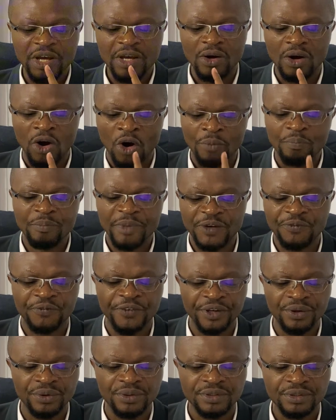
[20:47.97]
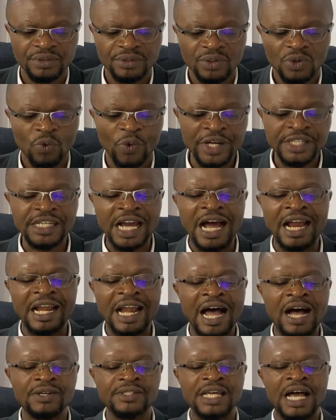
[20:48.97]
or midfield, which
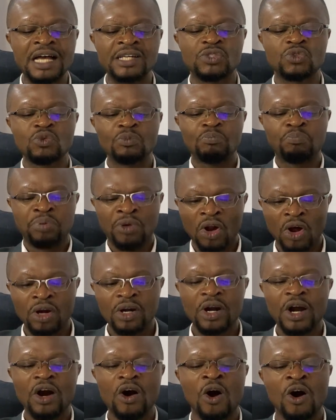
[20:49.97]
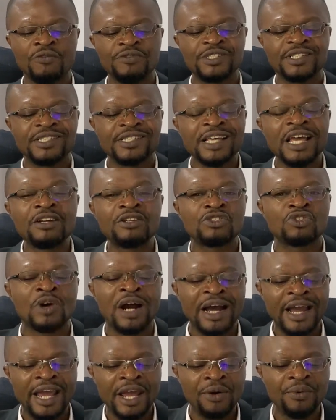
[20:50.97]
allows us to block off
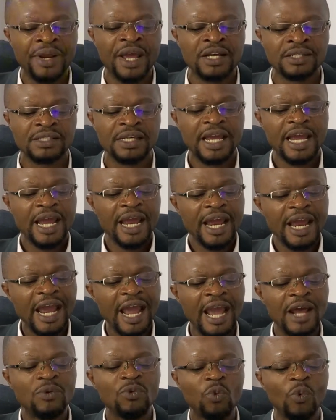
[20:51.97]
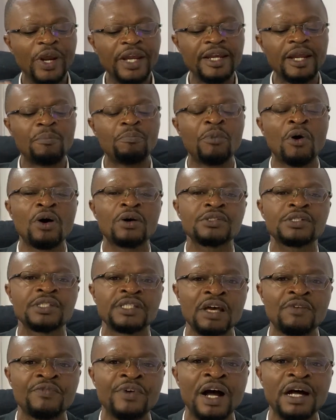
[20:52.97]
central areas and win the ball
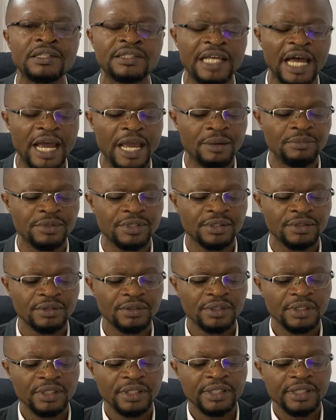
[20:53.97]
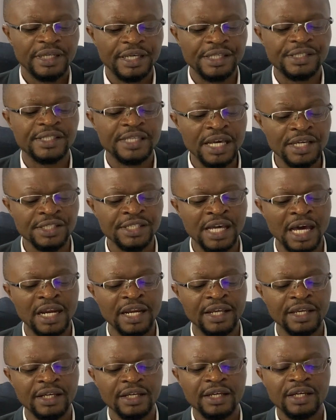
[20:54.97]
several times.
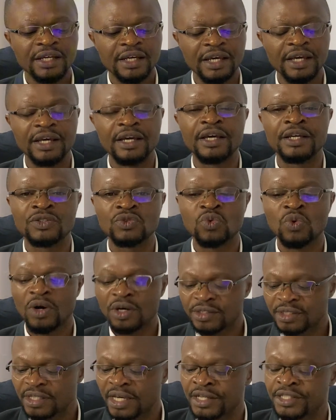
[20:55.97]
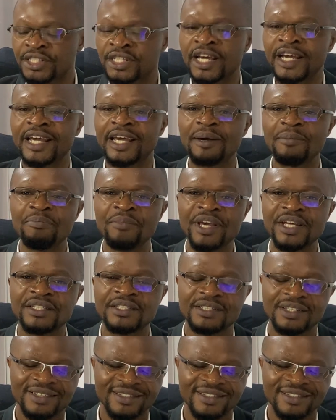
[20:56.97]
Essentially, it was a checkmate.